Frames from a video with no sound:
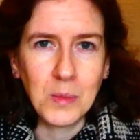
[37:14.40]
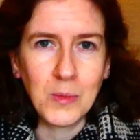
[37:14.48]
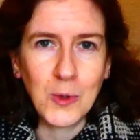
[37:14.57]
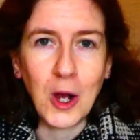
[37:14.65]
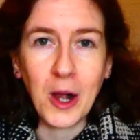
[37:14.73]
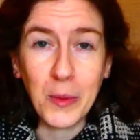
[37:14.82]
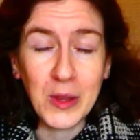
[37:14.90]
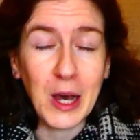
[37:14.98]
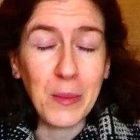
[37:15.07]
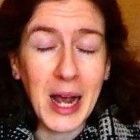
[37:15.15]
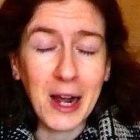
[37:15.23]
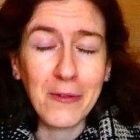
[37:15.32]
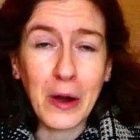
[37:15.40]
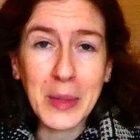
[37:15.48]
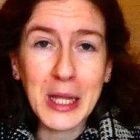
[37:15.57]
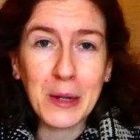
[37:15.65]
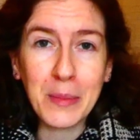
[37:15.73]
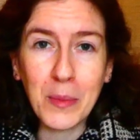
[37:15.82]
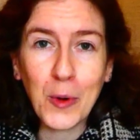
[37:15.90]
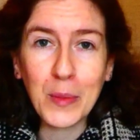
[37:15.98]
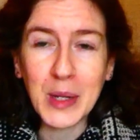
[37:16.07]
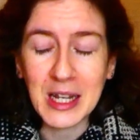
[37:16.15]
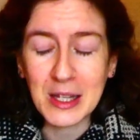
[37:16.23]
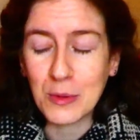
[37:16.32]
talk about the alpaca farm a little bit more,
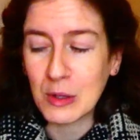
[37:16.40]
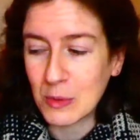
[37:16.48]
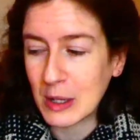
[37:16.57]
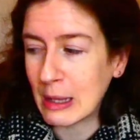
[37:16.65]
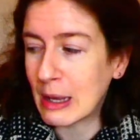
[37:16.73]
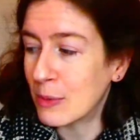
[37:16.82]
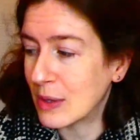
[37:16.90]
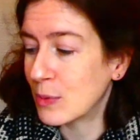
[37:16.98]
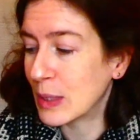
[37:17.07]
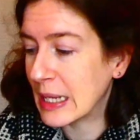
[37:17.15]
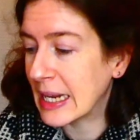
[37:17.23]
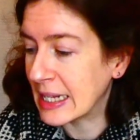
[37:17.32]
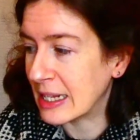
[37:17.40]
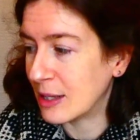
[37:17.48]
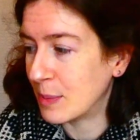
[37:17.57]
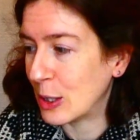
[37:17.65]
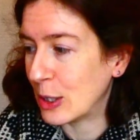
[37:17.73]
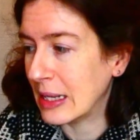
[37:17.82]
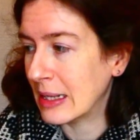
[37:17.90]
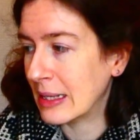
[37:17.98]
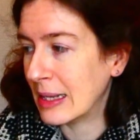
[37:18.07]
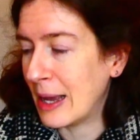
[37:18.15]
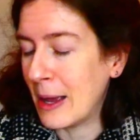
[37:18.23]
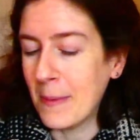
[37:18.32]
because it was a really nice
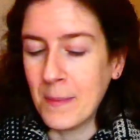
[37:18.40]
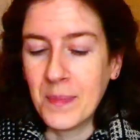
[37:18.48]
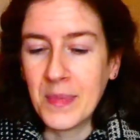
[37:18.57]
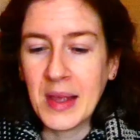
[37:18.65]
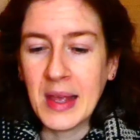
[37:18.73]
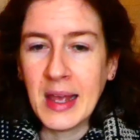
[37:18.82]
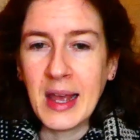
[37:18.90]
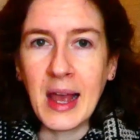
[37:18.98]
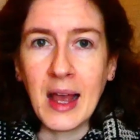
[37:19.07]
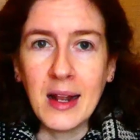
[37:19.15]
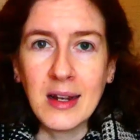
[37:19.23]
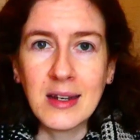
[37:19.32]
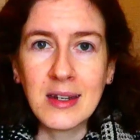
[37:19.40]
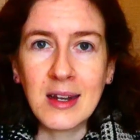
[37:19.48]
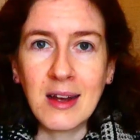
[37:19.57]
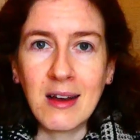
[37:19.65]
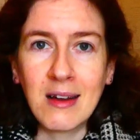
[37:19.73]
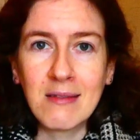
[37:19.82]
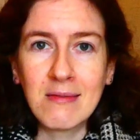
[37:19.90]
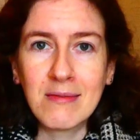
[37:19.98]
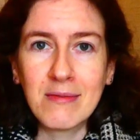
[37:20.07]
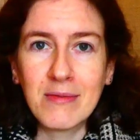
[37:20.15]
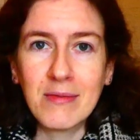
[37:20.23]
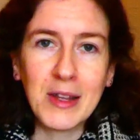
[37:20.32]
experience, and
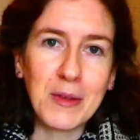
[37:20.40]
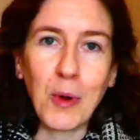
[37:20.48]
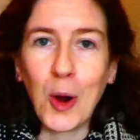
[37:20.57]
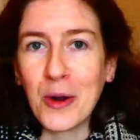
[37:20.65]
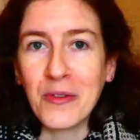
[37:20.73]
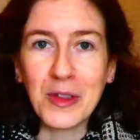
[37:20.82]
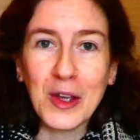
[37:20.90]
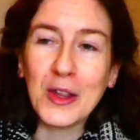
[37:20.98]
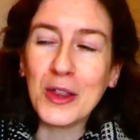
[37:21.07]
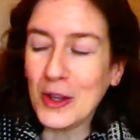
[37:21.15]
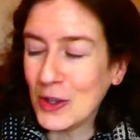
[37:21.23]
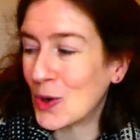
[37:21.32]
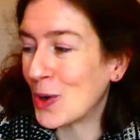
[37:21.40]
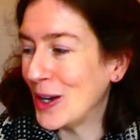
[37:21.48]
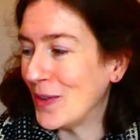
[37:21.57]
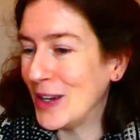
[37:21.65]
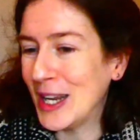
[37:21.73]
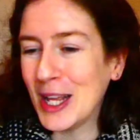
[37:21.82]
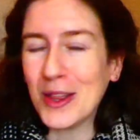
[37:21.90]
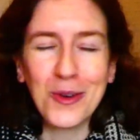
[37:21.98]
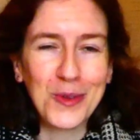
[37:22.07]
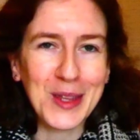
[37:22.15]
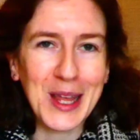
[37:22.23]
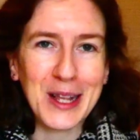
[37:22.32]
is part of the story of knitting
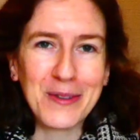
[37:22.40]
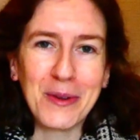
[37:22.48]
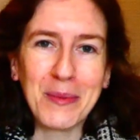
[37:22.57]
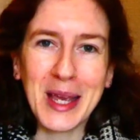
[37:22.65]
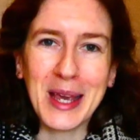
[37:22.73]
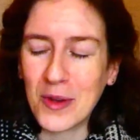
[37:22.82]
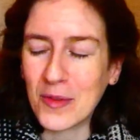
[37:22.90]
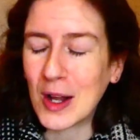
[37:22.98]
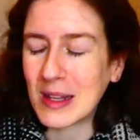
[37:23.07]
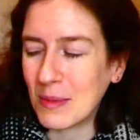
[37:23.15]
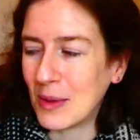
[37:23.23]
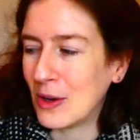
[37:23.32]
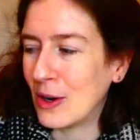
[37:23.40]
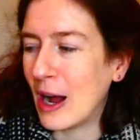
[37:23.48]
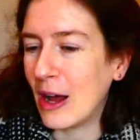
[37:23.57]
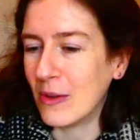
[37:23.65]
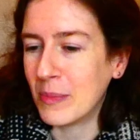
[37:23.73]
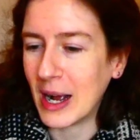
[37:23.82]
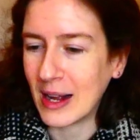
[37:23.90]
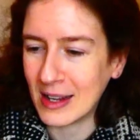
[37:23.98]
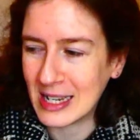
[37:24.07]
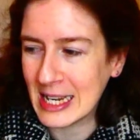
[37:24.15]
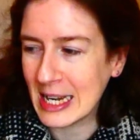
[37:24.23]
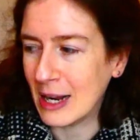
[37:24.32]
those things for me. So I've got some other alpaca
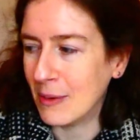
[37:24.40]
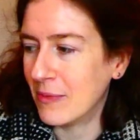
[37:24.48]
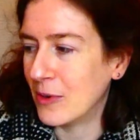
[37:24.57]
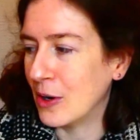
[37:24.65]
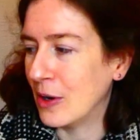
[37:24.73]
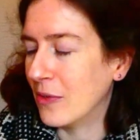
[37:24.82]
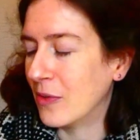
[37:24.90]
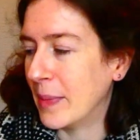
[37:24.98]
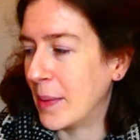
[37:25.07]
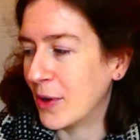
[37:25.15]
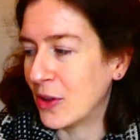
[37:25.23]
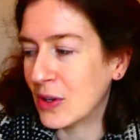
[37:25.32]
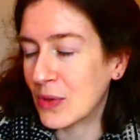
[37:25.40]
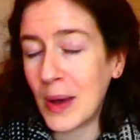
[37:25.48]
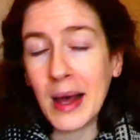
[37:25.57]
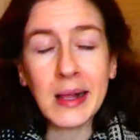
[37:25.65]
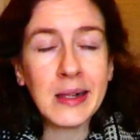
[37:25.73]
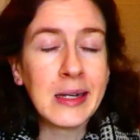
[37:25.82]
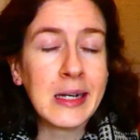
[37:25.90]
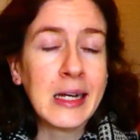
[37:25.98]
to knit up for my brother as well.